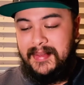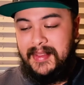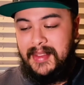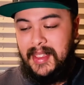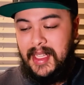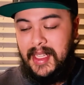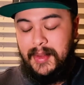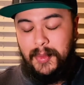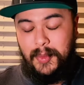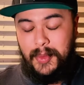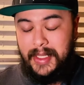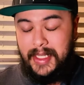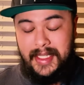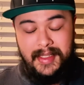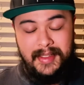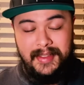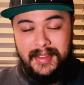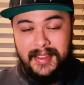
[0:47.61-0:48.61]
If we
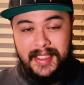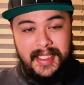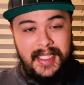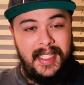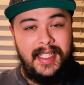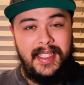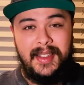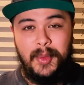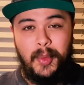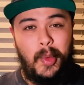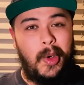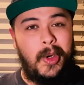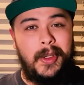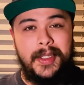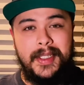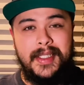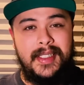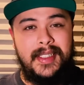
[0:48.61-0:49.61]
can see, the
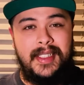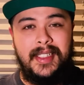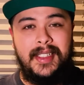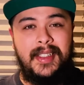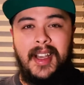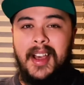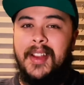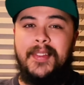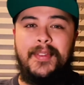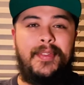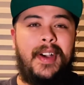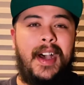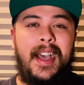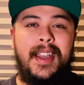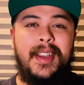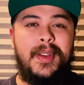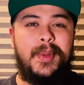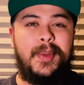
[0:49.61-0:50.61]
world is still on
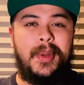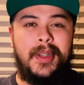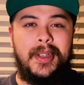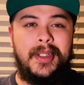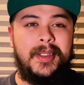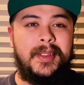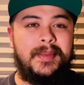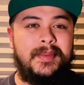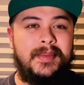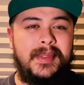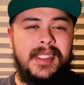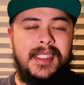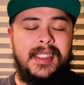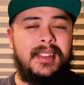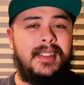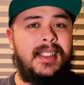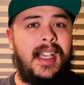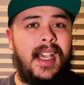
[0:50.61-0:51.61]
fire. We're
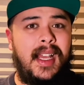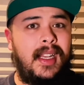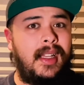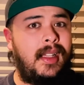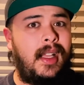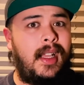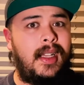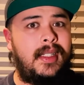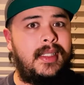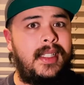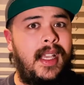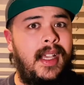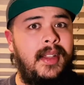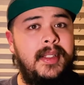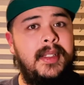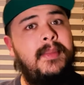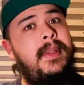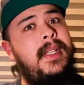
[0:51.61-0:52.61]
still kind of locked
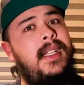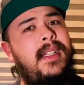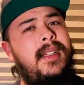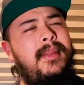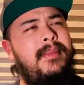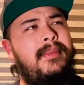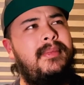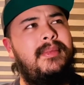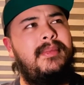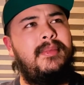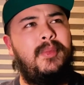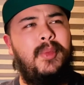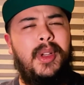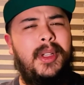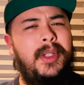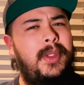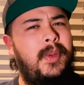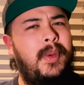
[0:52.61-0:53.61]
down, depending on
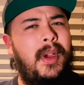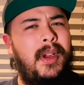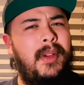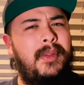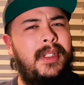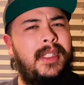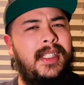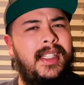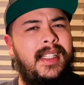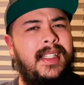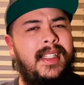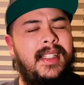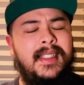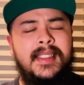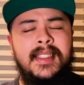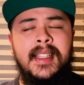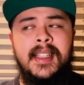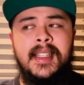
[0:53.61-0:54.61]
where you are, really, I
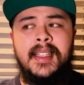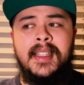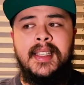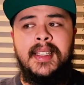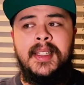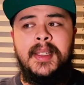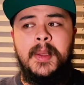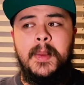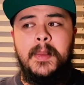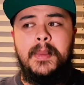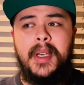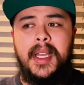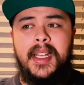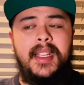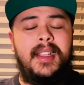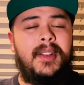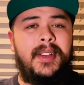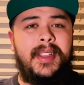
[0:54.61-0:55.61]
guess.
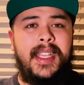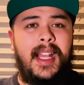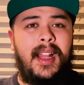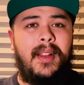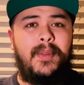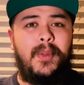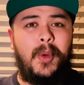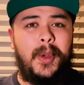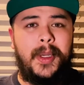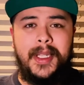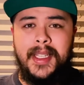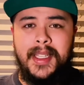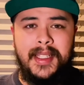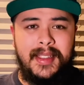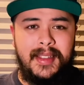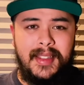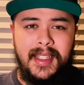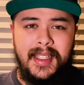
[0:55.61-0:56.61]
But here in
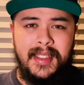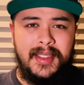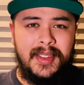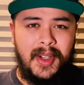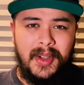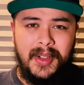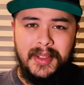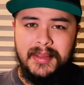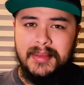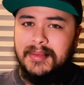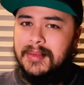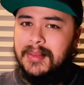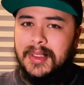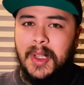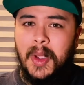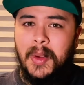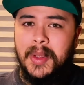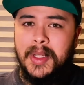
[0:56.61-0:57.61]
California, things aren't
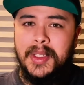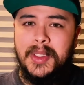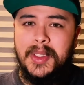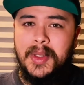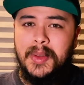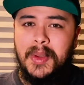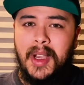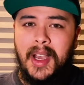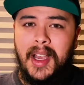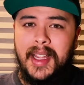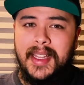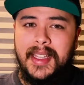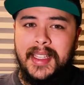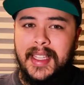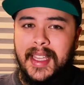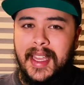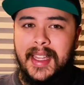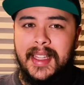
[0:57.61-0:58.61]
going too hot
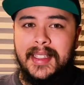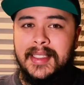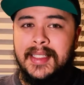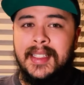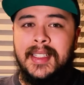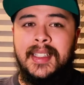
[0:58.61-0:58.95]
yet.